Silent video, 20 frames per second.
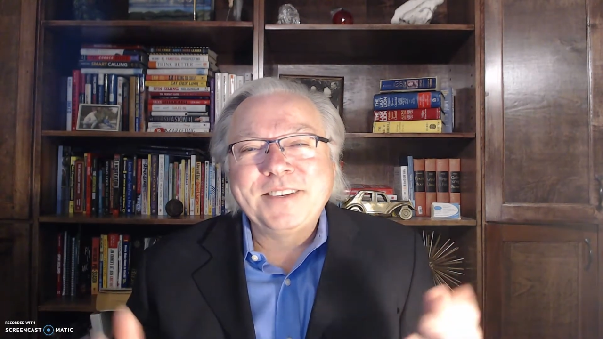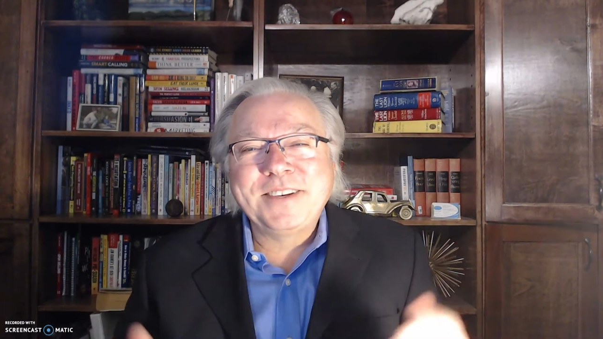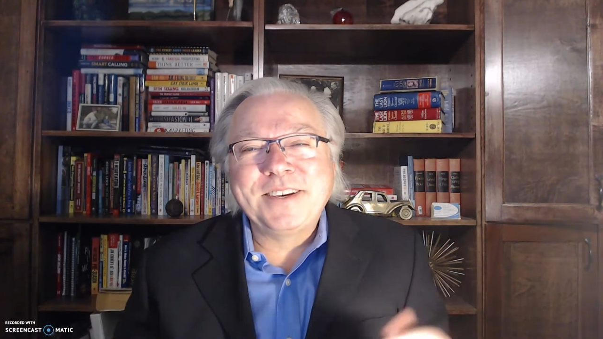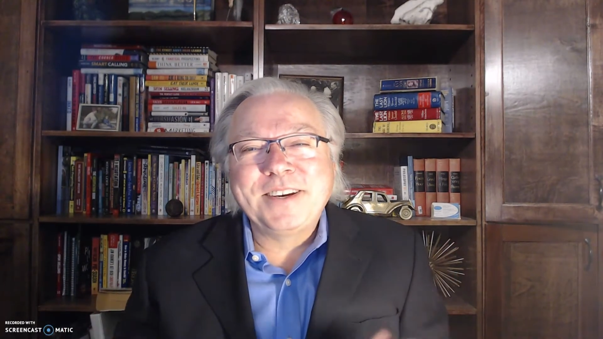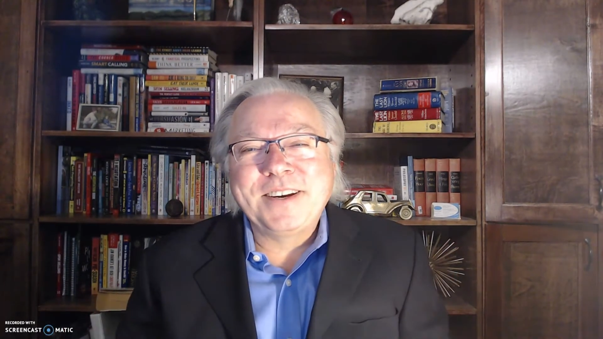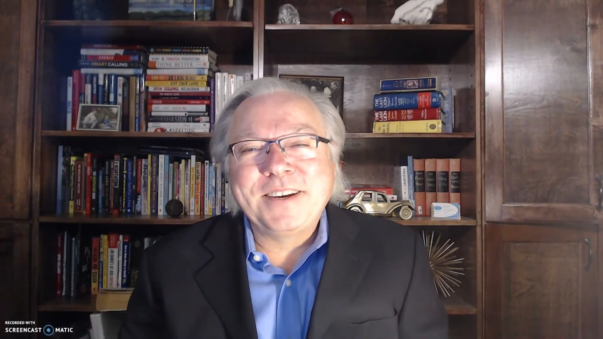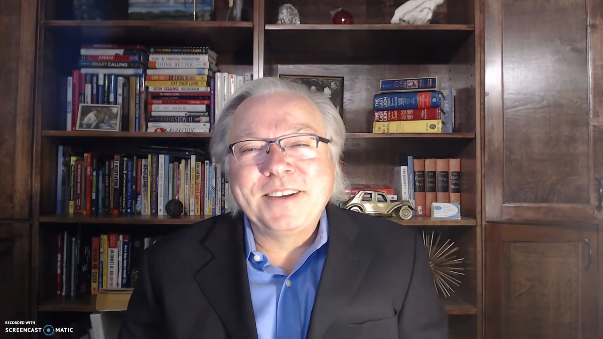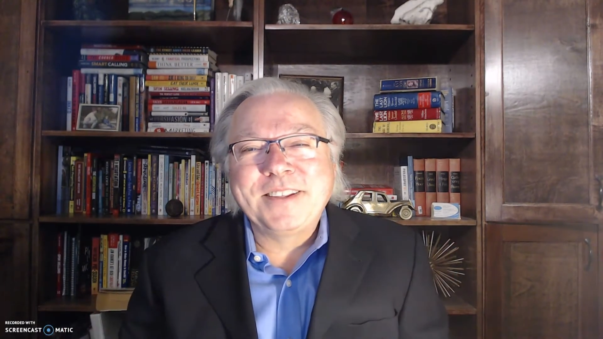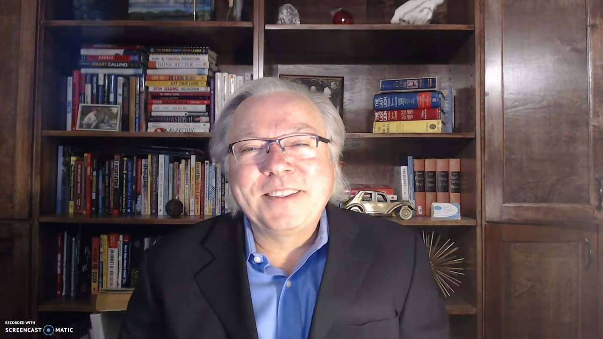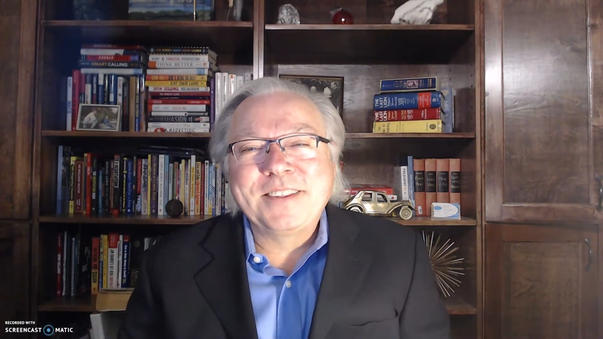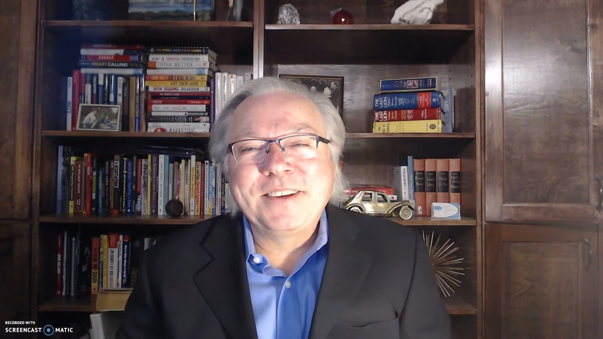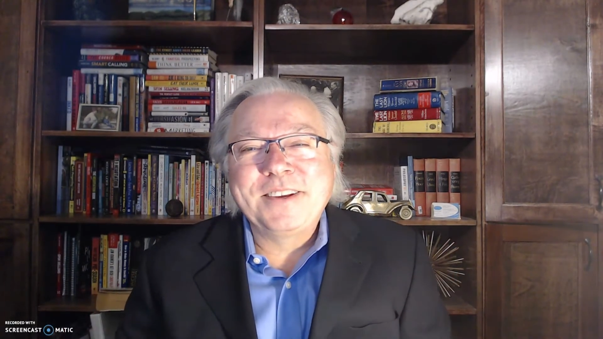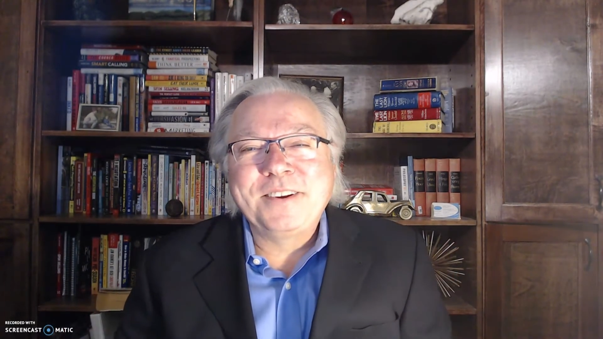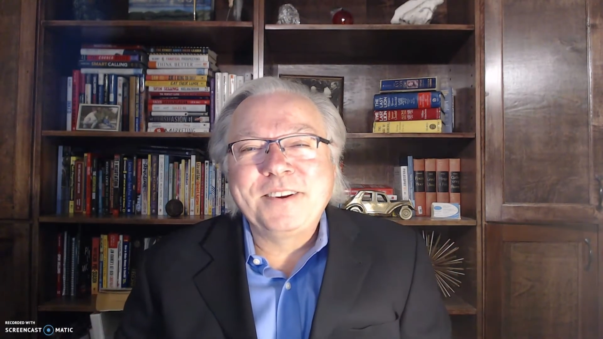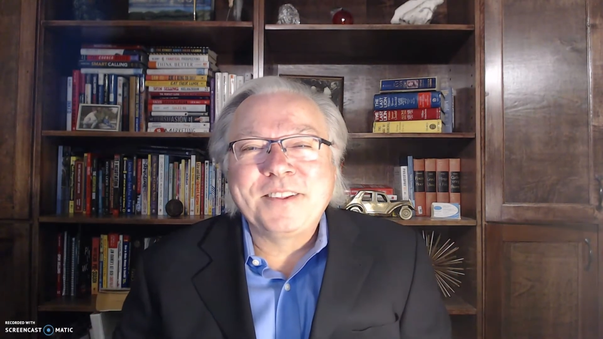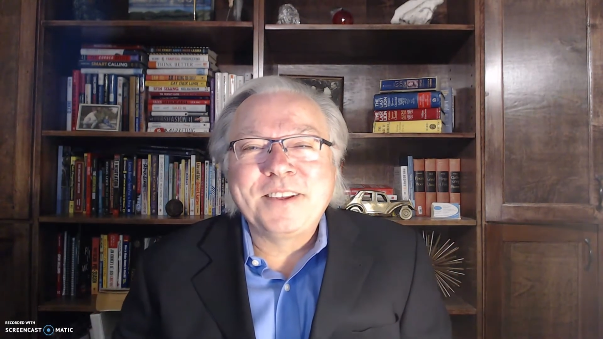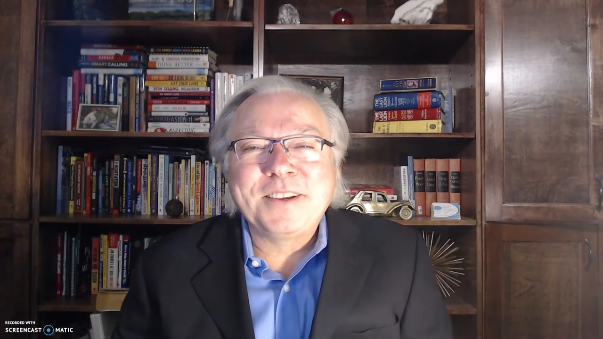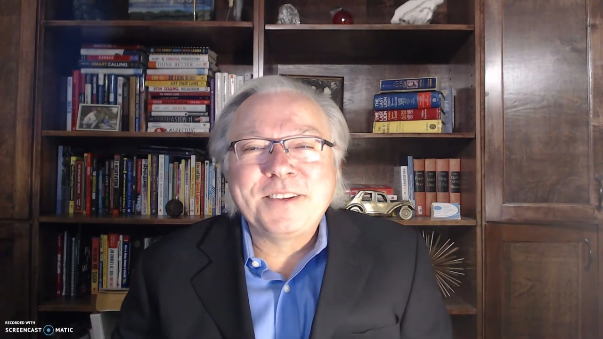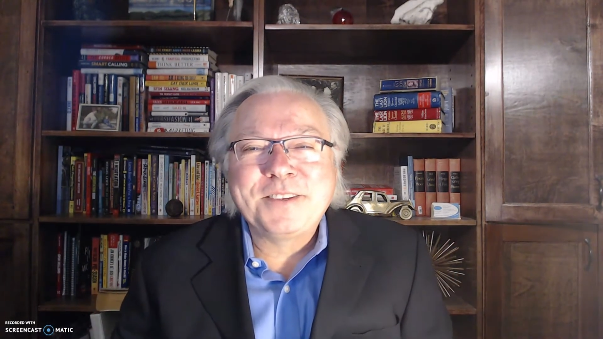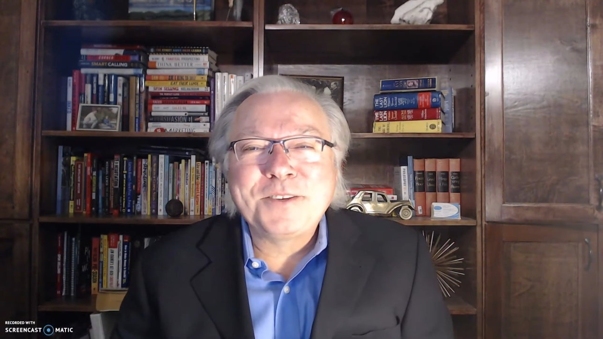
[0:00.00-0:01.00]

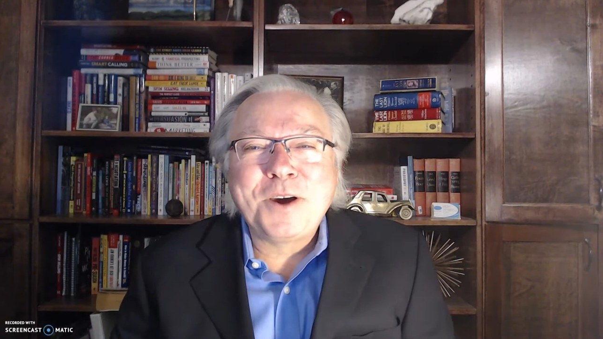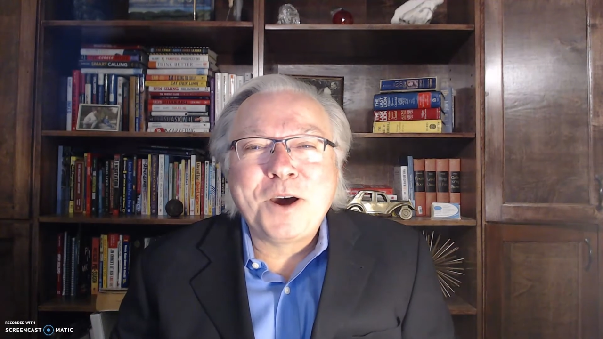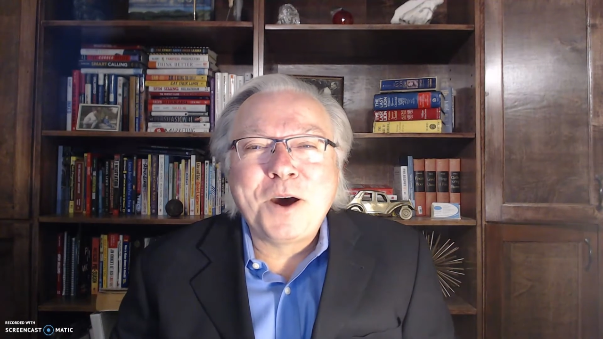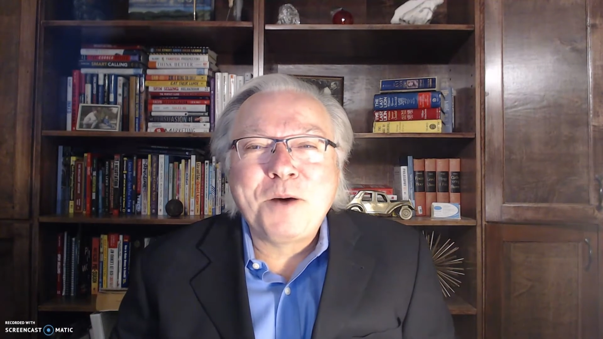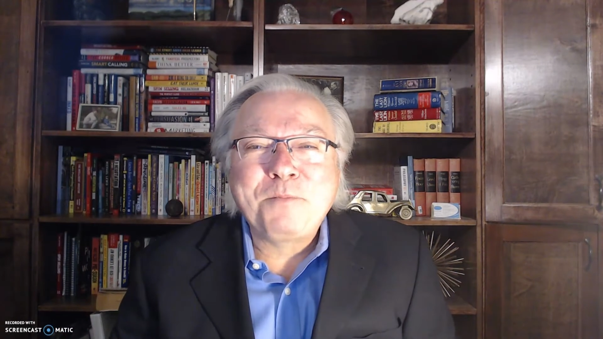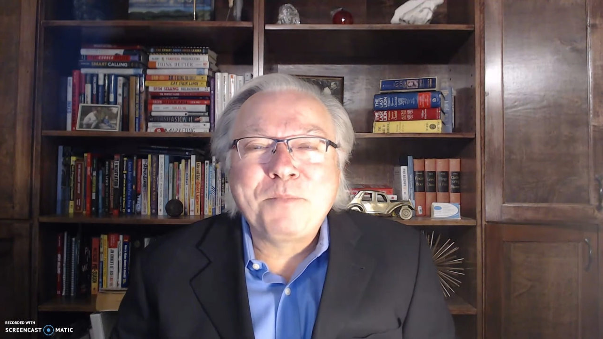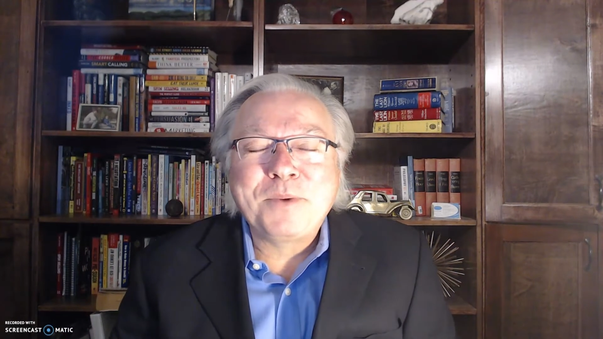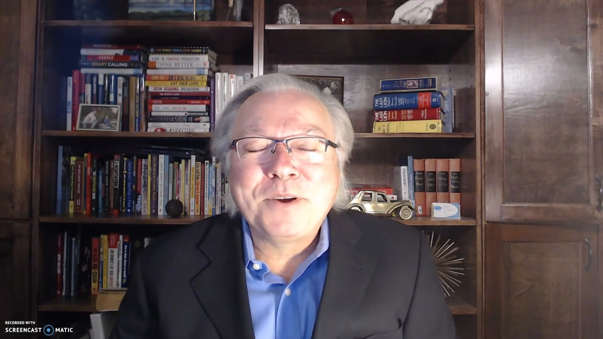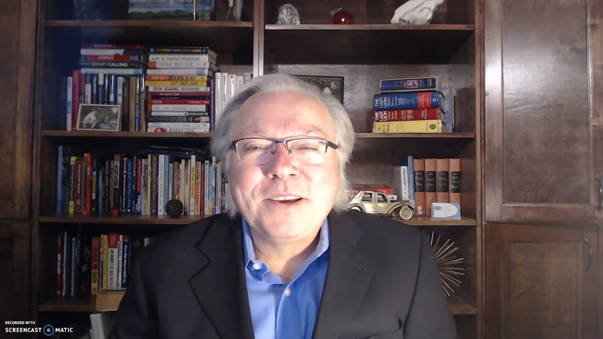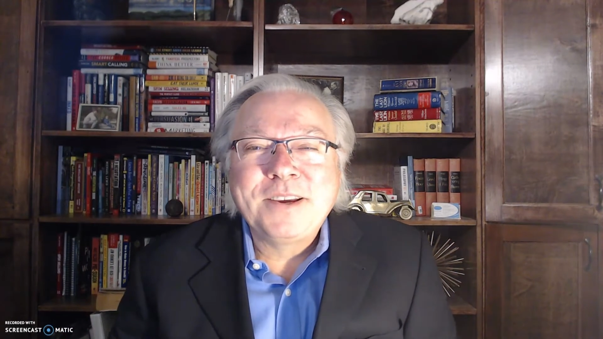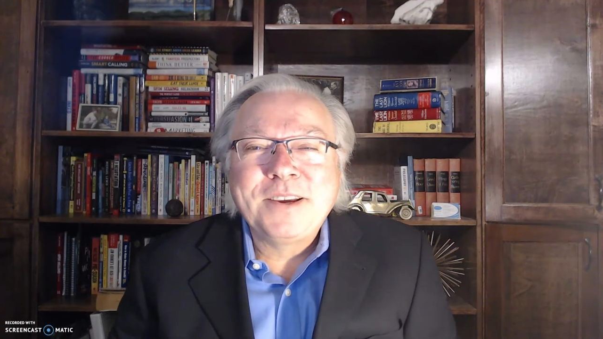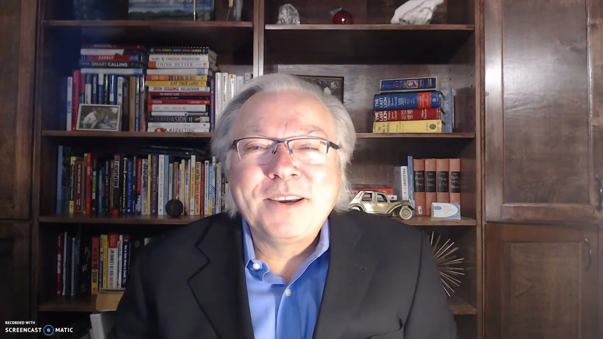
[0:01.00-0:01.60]
that top